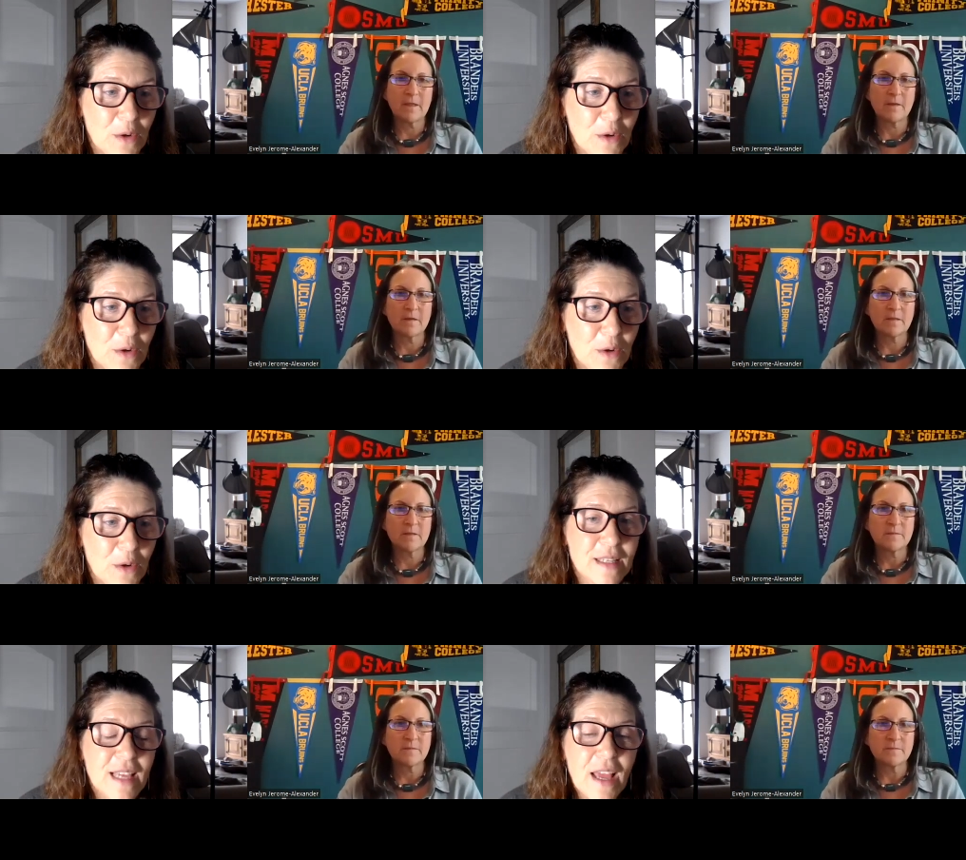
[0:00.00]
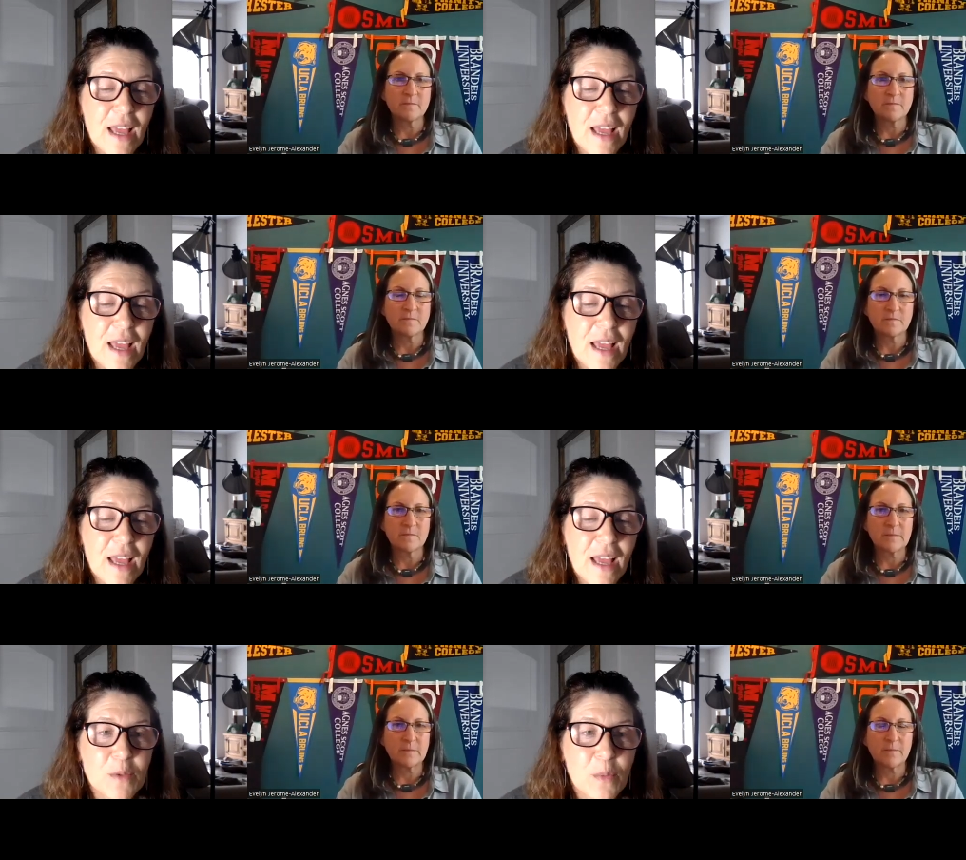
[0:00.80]
Speaker 1: is the
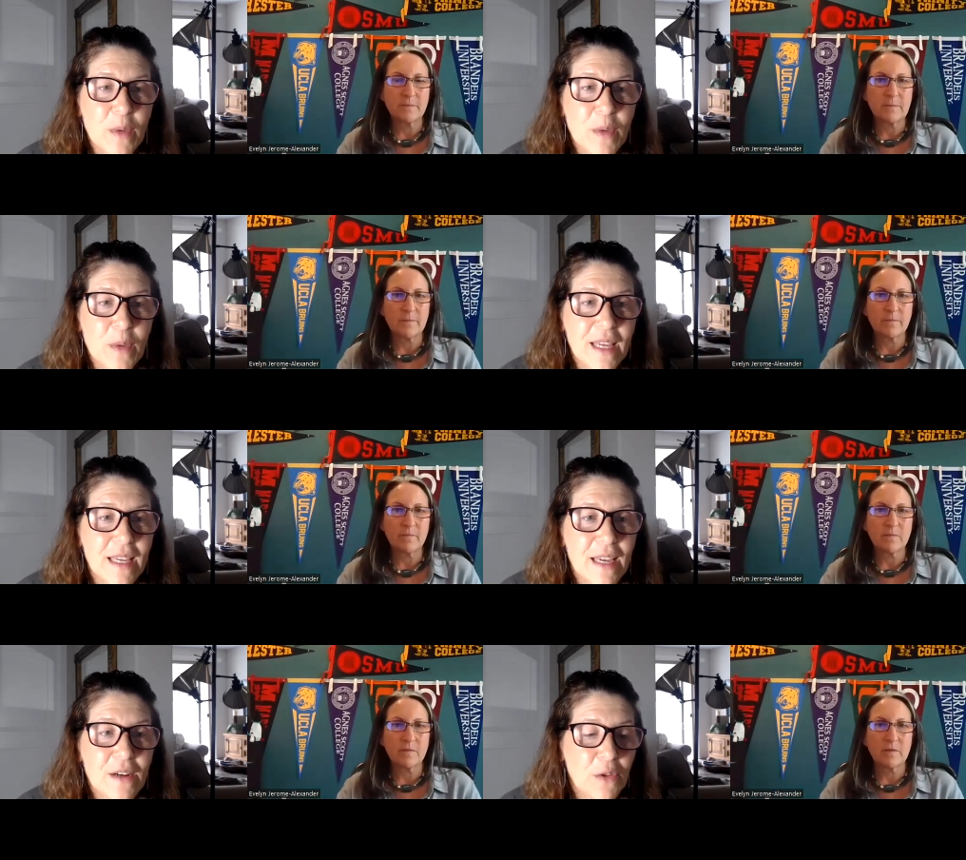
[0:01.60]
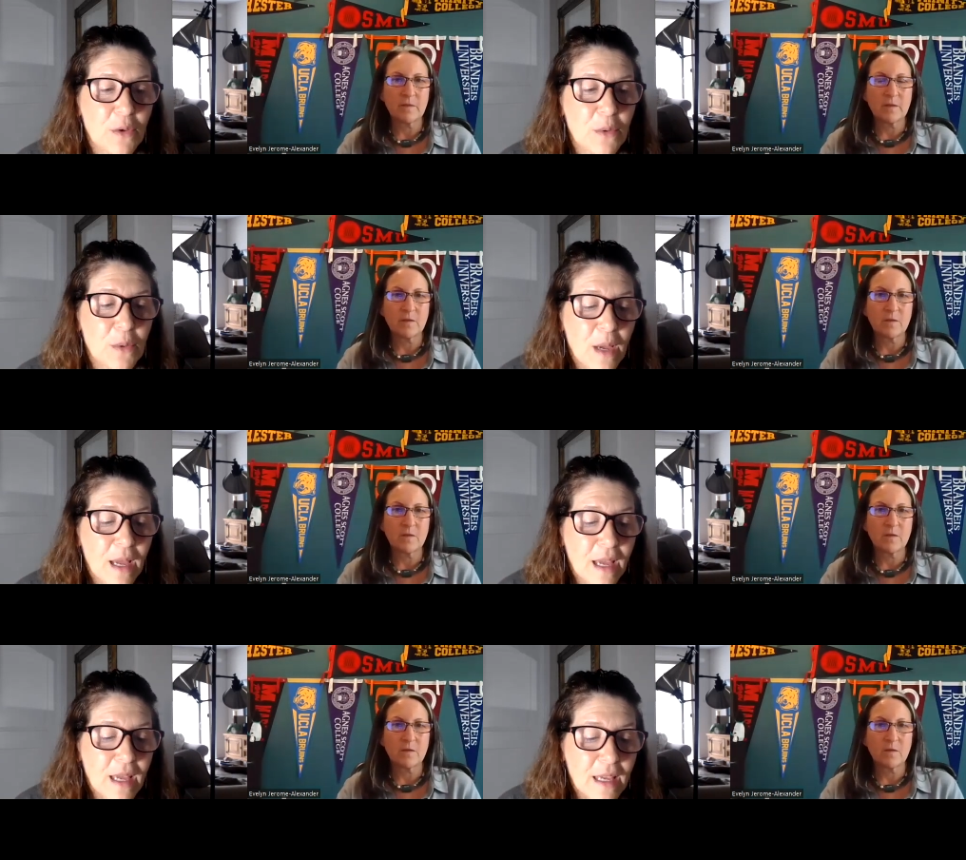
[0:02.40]
guarantee program is we can guarantee you
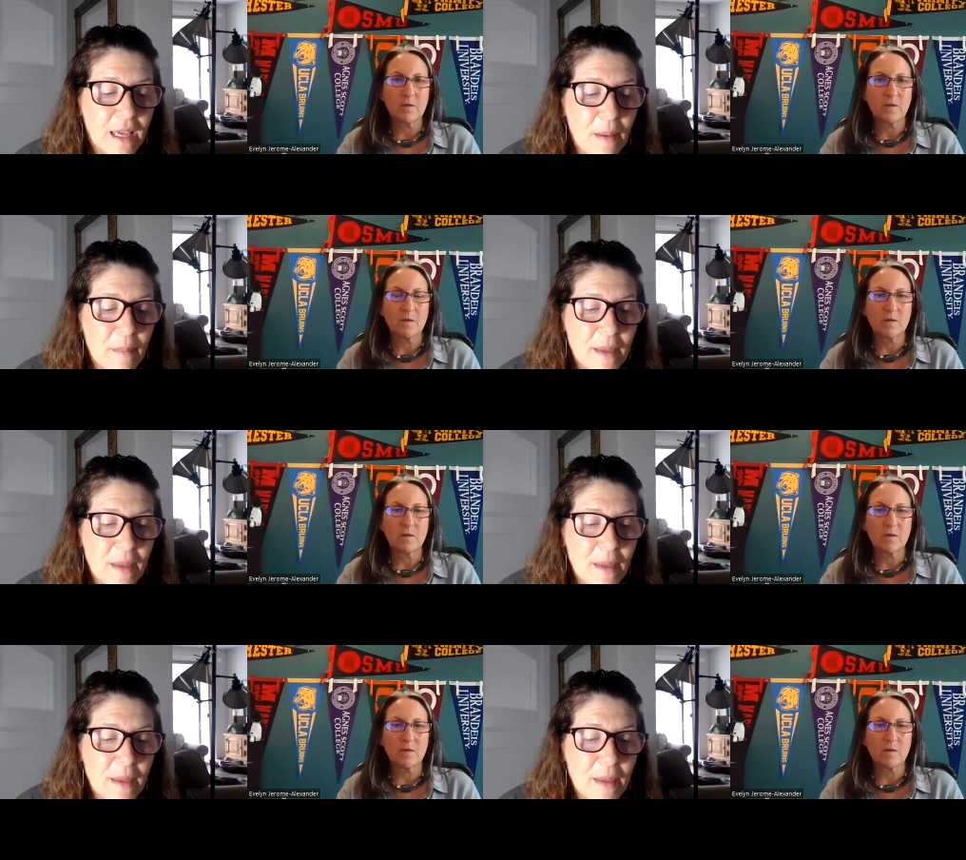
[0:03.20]
if you